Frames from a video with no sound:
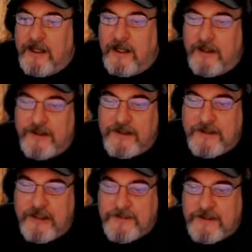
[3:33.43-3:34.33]
other
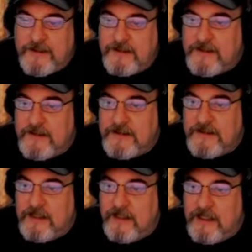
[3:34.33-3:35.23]

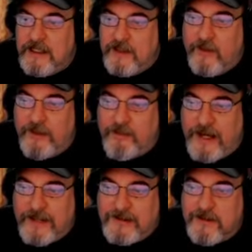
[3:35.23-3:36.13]
substances with
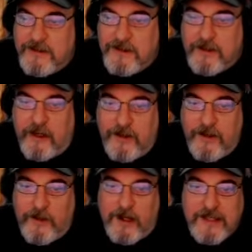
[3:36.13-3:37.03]
monsters or
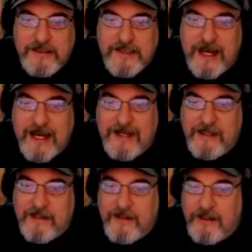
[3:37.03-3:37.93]
otherwise,
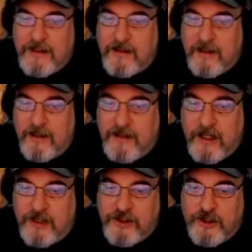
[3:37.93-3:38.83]
hiding them in
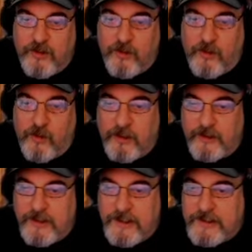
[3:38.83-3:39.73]
dungeon or
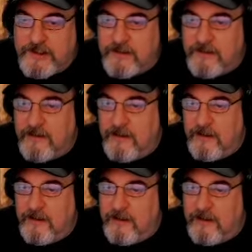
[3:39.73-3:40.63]
wilderness,
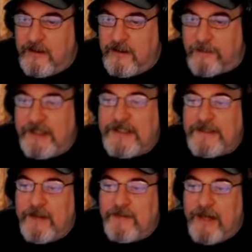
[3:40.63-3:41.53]
the
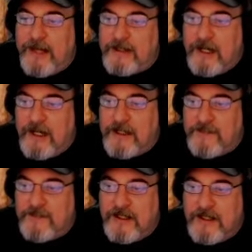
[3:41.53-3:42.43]
placement of magic
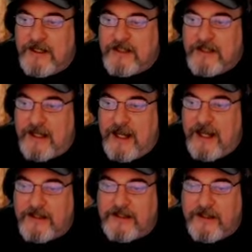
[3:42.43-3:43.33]
items is
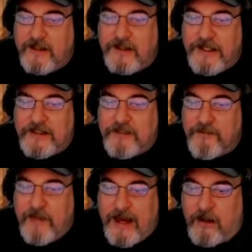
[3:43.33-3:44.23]
a serious
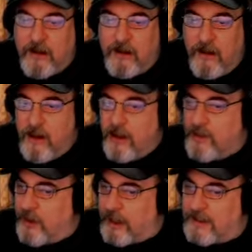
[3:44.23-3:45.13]
matter.
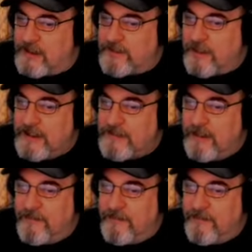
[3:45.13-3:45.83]
Thoughtless placement